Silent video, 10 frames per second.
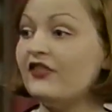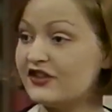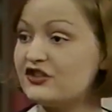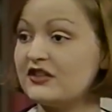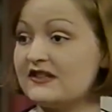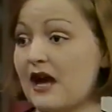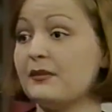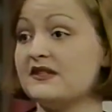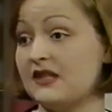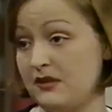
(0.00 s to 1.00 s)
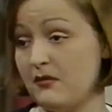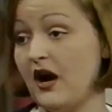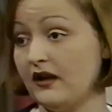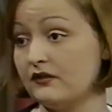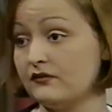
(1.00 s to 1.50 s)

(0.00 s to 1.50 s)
This just happens to be mine.